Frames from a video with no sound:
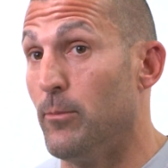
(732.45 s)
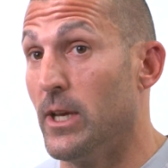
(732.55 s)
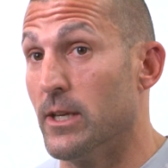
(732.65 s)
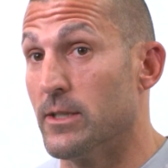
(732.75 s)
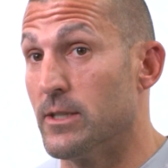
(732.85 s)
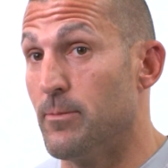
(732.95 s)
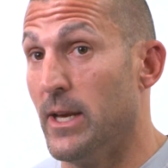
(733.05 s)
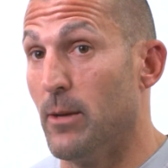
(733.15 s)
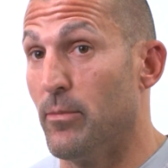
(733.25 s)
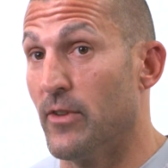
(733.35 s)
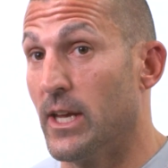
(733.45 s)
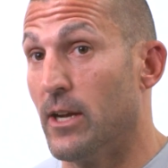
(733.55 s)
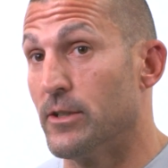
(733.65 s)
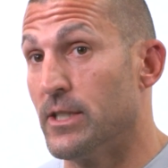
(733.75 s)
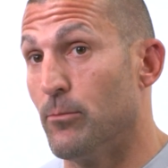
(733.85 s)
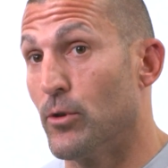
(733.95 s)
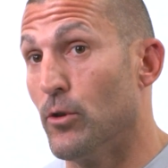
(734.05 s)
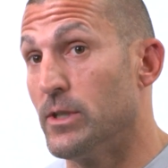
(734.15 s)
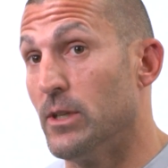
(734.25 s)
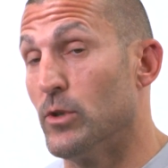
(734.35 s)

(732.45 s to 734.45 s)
because it's made up of a keratin protein,